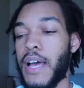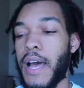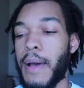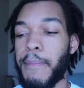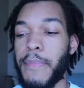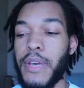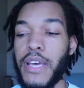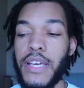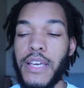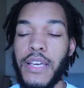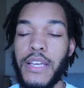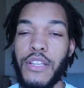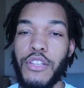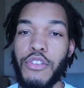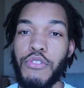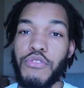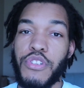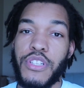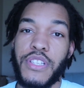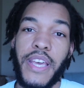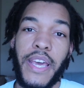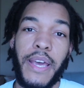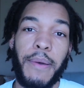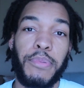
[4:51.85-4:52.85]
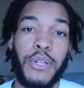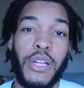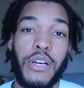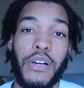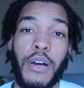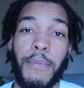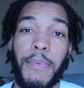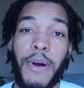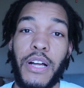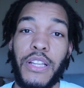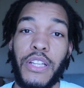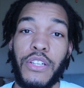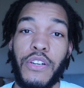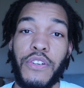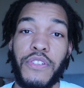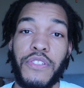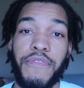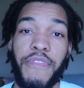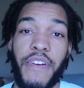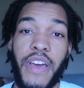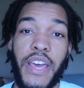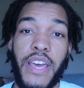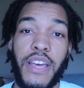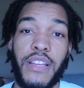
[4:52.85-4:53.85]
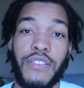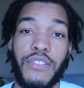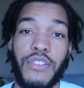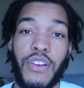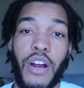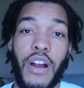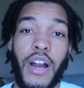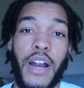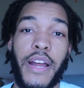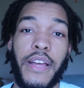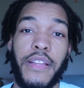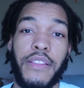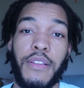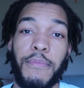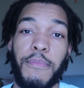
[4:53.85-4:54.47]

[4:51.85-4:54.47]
I mean, you just can't plug up all of those fans, all right?